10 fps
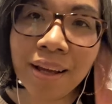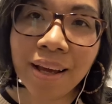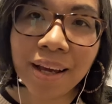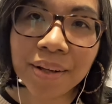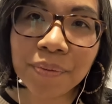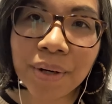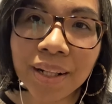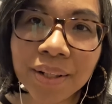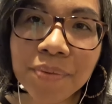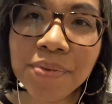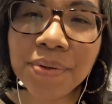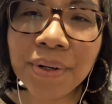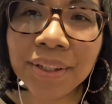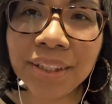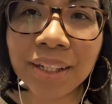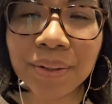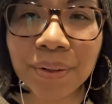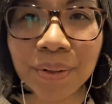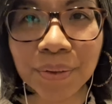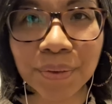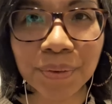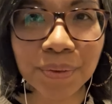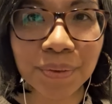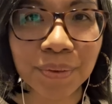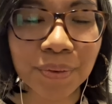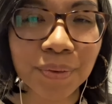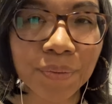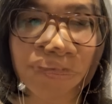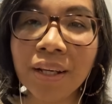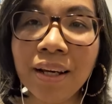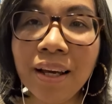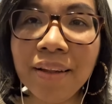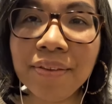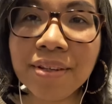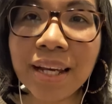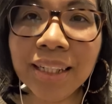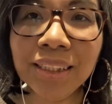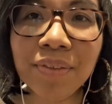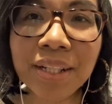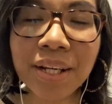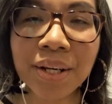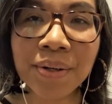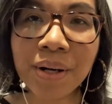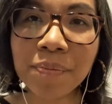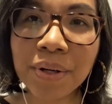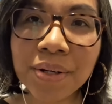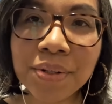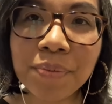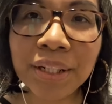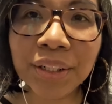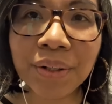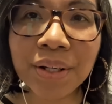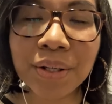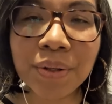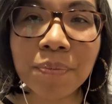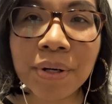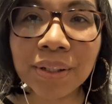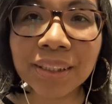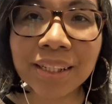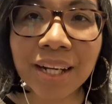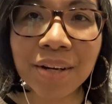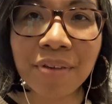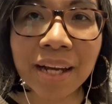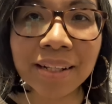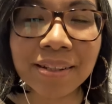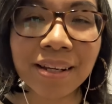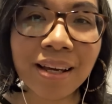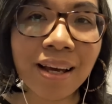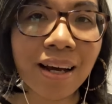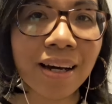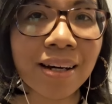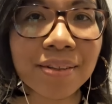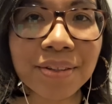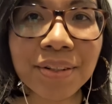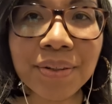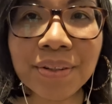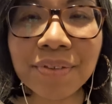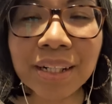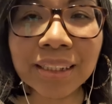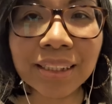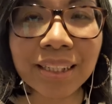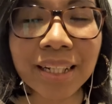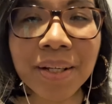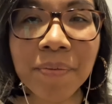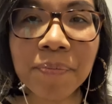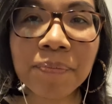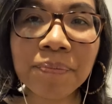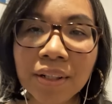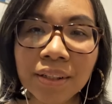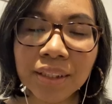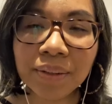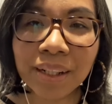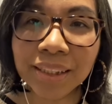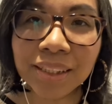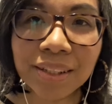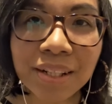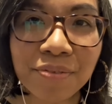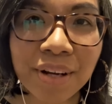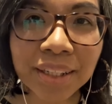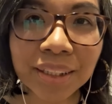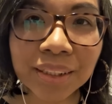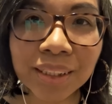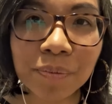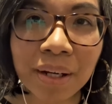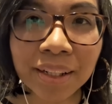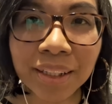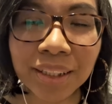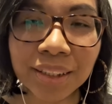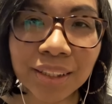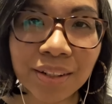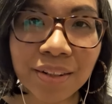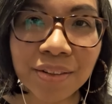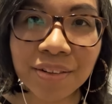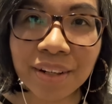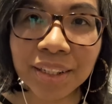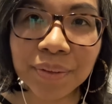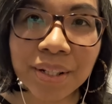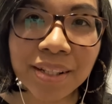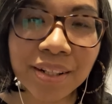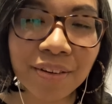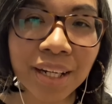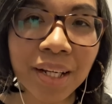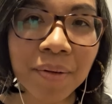and welcome to our channel. In today's video, I'm going to be showing you the books that I read at university. So I studied French and Spanish as an undergraduate degree,